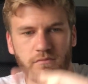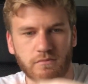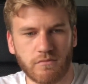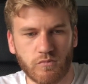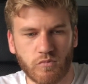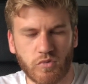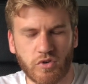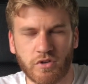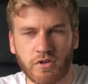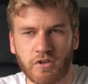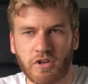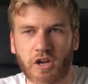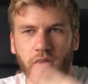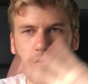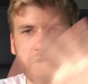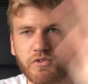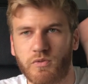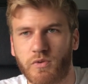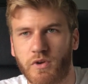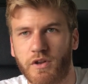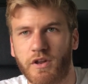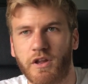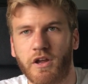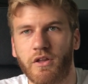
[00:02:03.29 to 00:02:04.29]
Wouldn't go
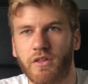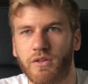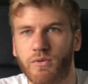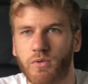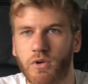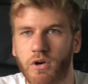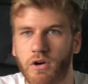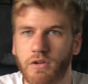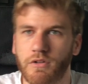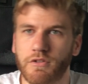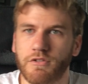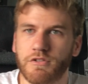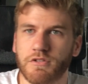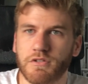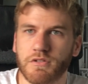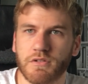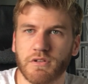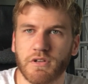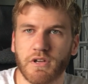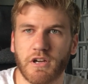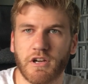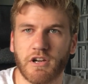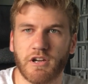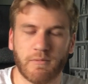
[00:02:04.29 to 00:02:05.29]
to any other watch.
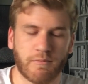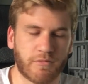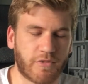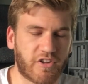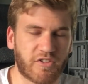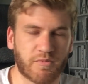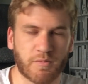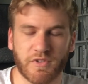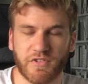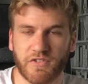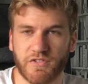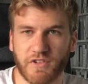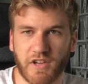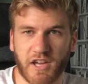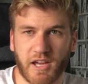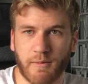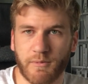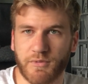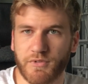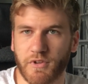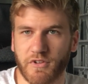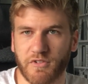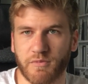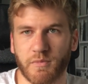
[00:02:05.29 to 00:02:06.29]
Does my
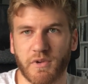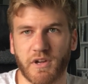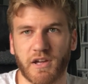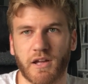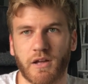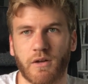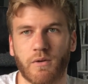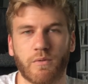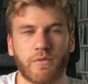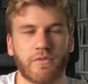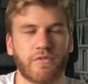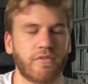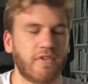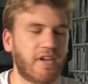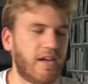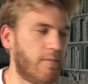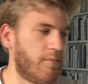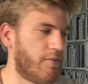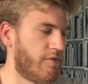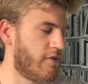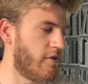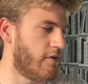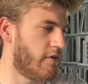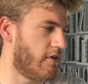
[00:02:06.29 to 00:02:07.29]
steps, does my health.
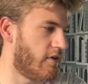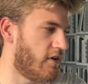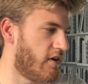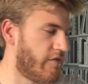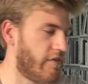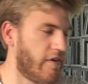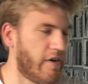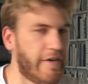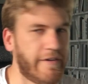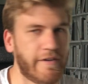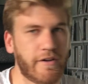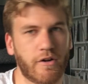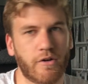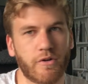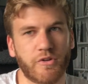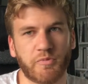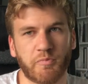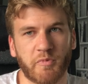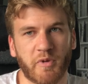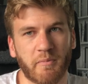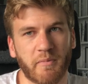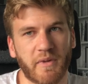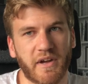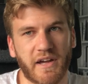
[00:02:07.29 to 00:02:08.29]
Absolutely love it. Unlocks
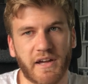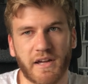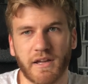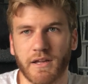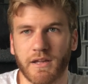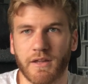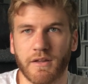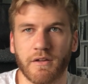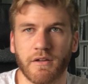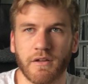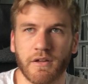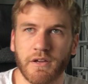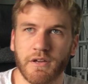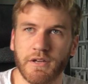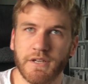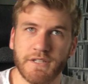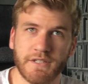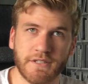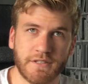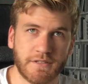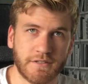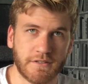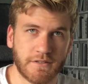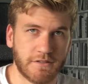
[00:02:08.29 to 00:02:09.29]
my Mac.
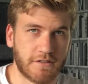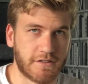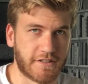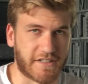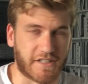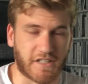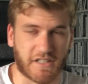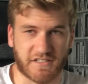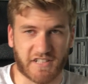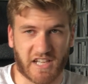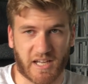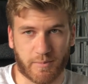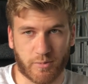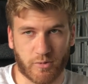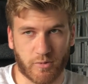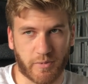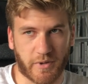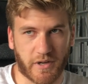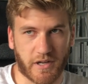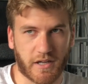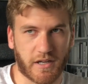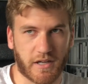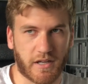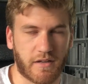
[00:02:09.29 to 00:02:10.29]
Does Apple
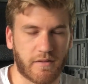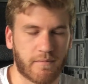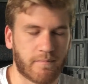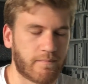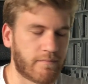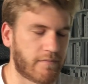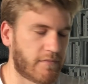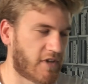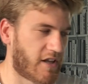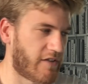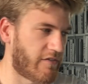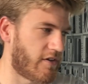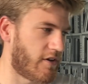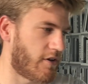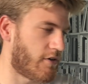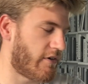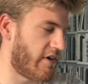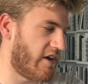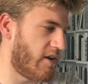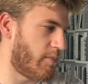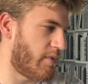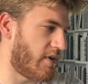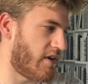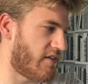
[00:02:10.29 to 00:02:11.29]
Pay. Love it.
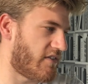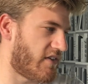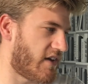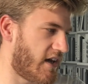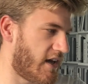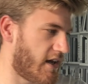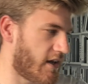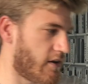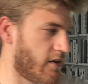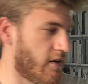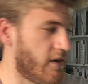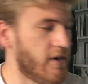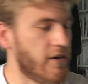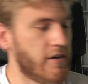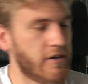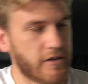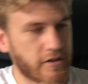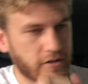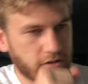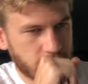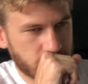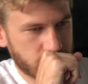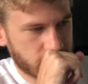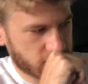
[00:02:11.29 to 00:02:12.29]
Great bit of tech.
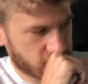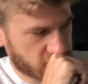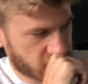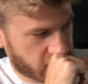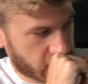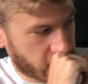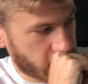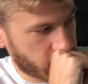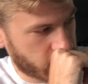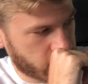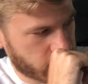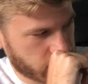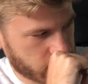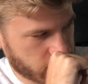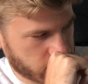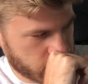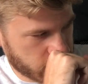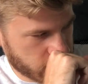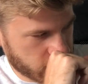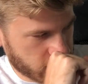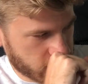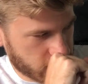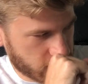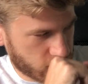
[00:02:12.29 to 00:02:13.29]
So,
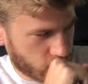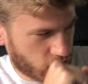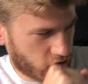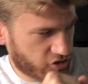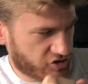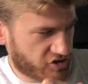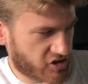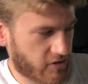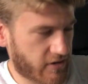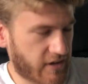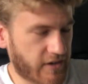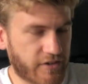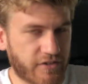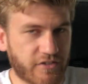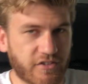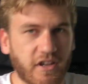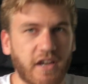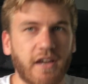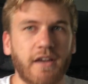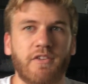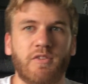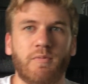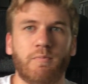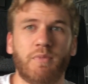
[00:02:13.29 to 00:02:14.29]
watchOS
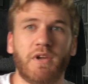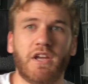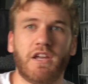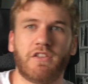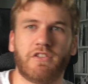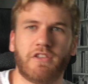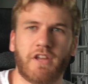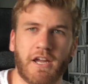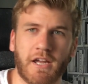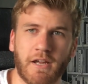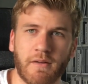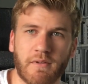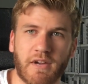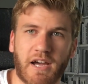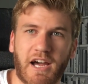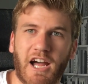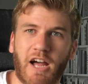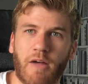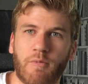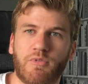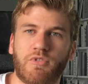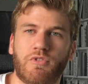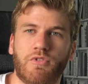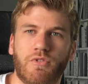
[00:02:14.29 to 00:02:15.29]
6. Big thing.
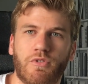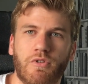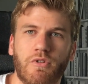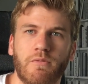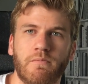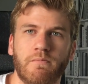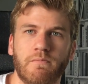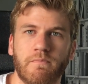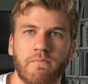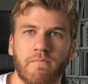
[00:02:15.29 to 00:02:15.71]
App Store.